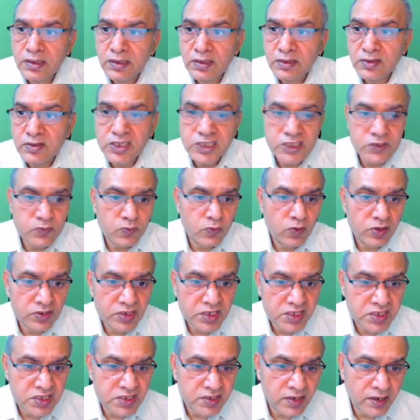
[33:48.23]
this
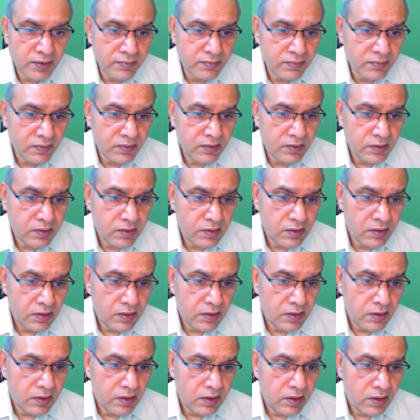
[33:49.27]
voltage term
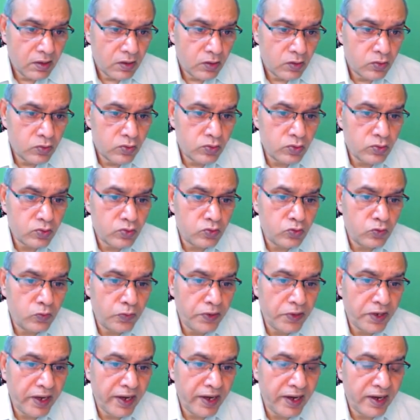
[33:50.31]
root 2
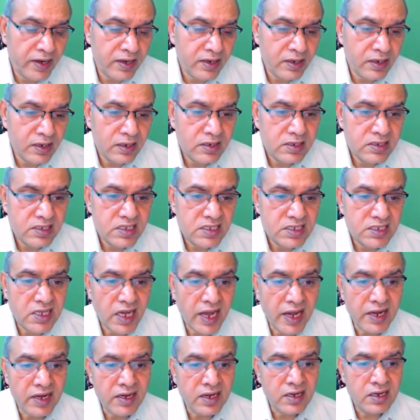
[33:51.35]
BAN
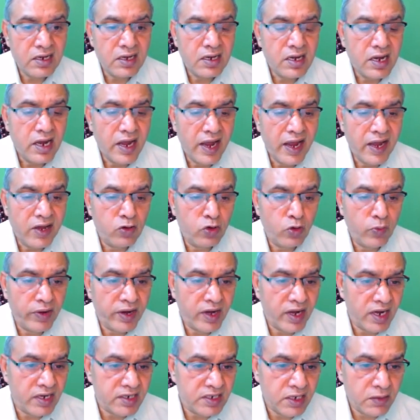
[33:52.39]
sine n
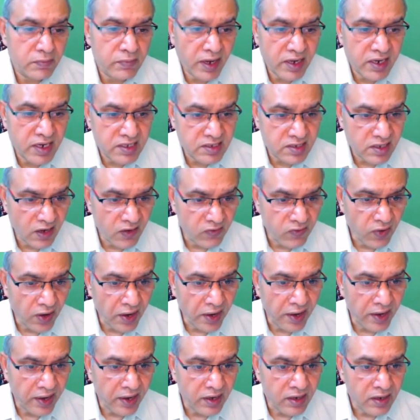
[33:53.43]
omega t minus alpha
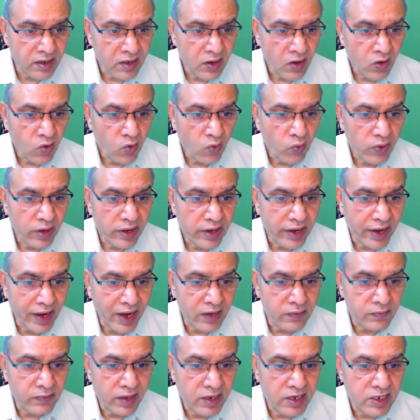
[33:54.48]
AN, where
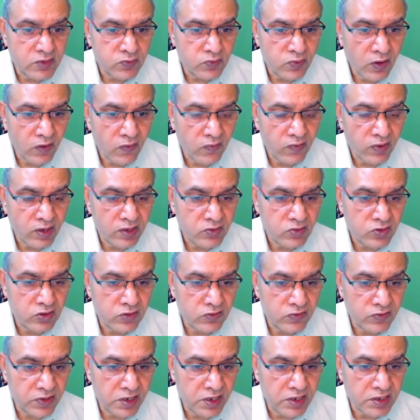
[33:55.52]
n varies from 1 to
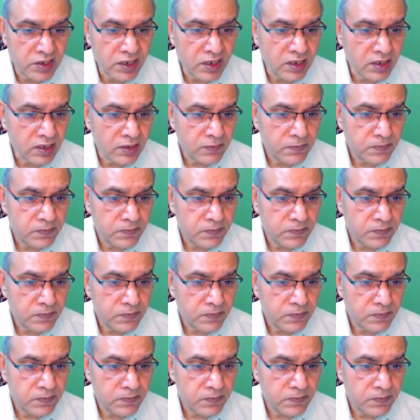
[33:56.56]
infinity,